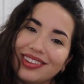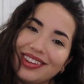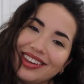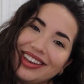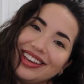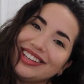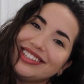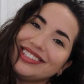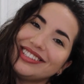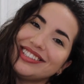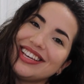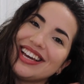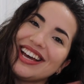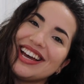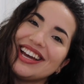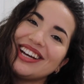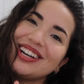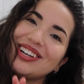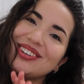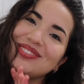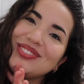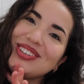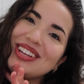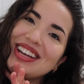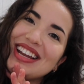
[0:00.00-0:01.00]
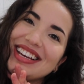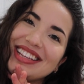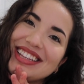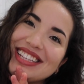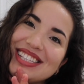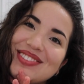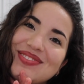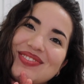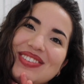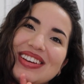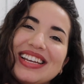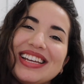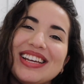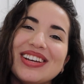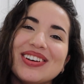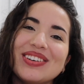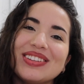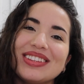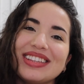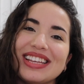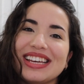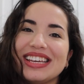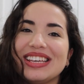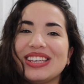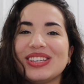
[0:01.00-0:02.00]
And yeah, I hope you like this
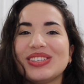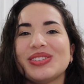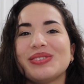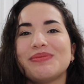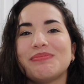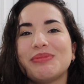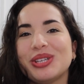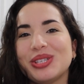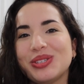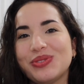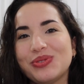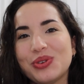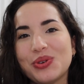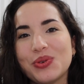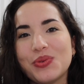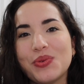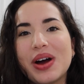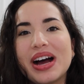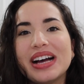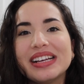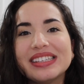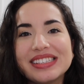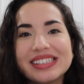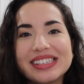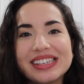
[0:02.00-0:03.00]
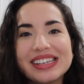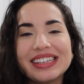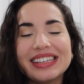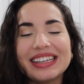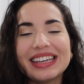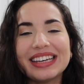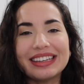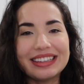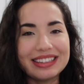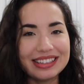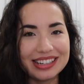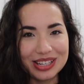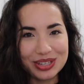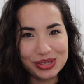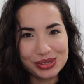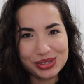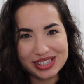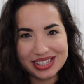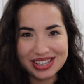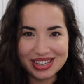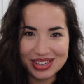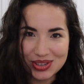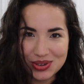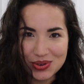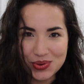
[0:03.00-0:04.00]
video. Thank you so much for watching, and I'll
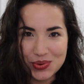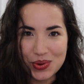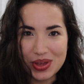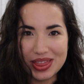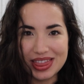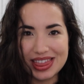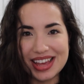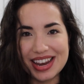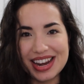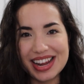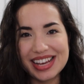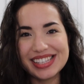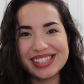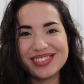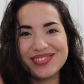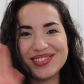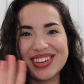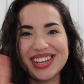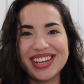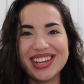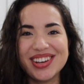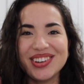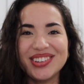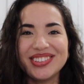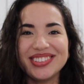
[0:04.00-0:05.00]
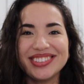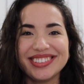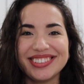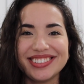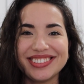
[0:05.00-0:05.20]
see you in the next video.